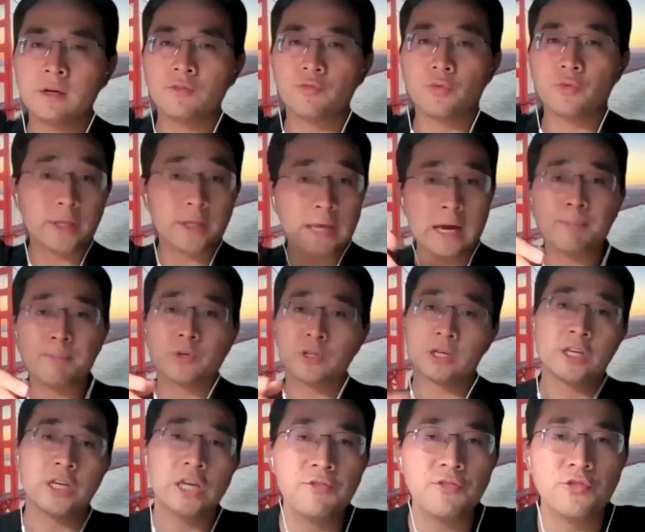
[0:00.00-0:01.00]
For example, the
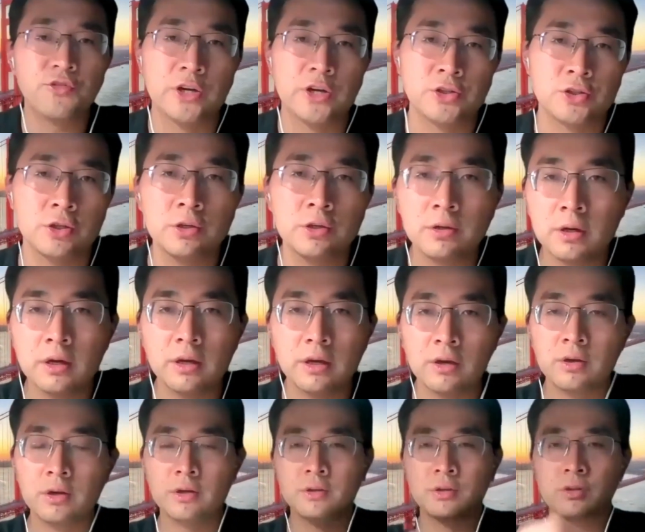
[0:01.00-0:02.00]
kingfisher,
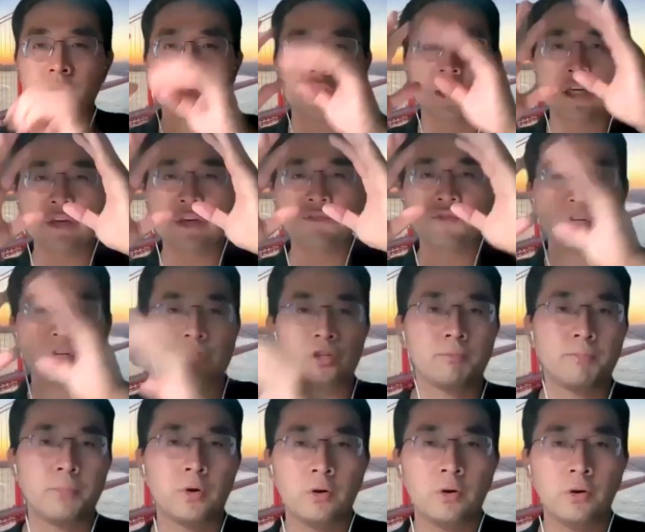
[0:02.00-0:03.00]
kingfisher
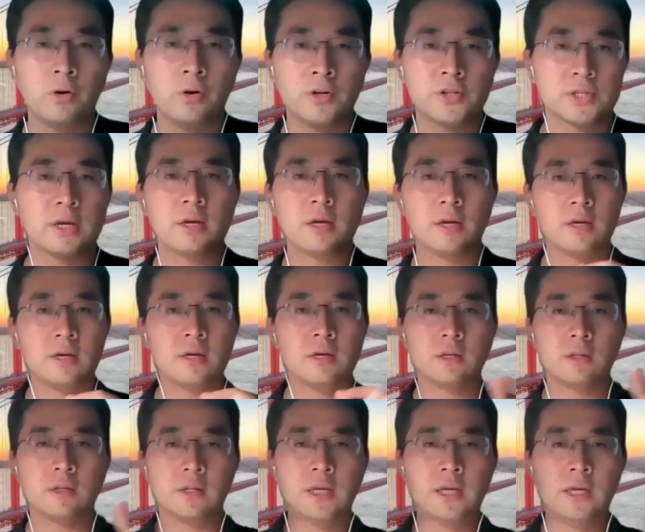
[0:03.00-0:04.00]
birds,
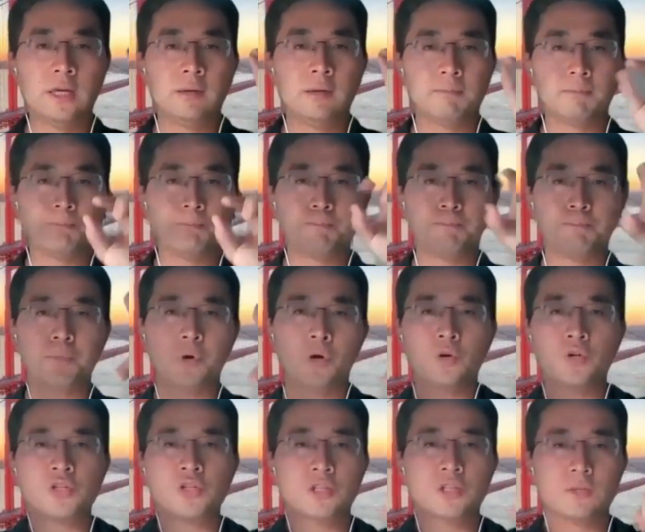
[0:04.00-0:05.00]
they
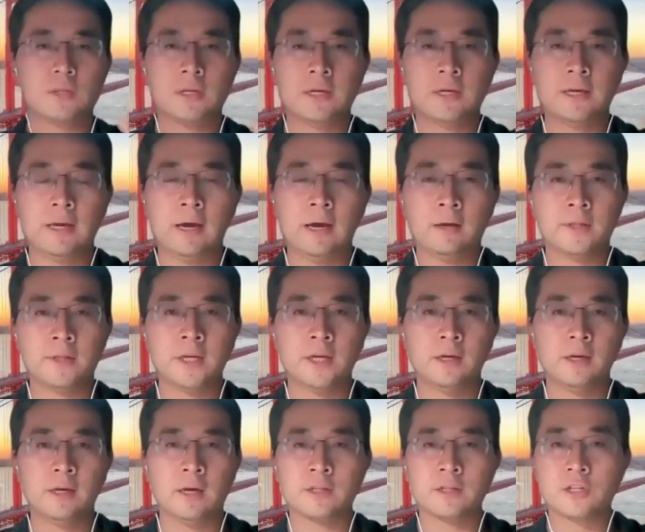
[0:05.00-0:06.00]
perch on
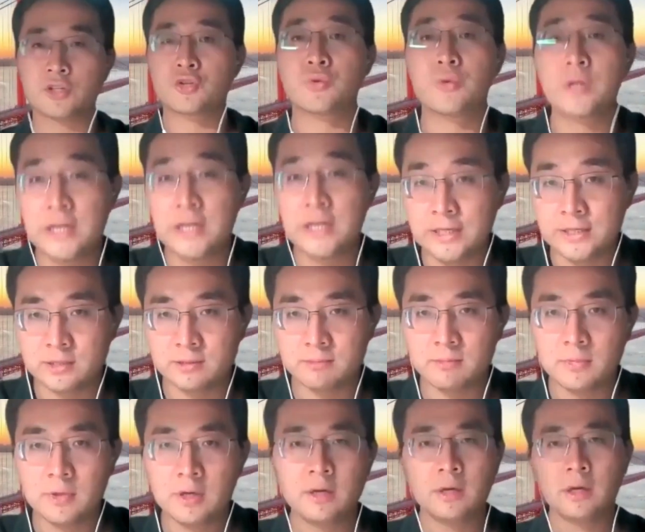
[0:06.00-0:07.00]
the trees
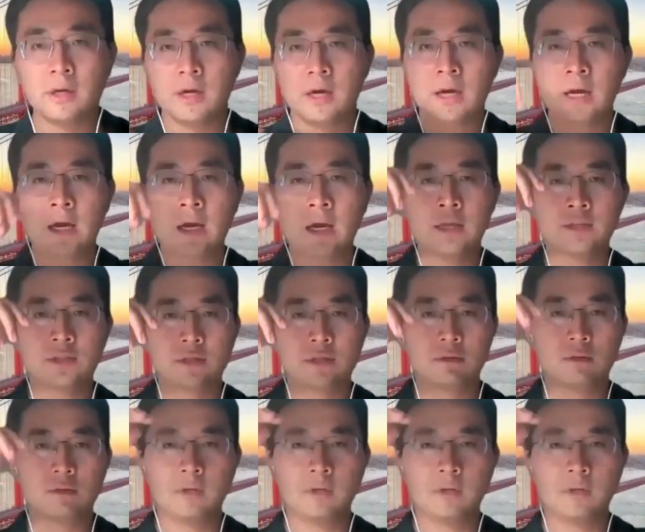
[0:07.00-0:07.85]
and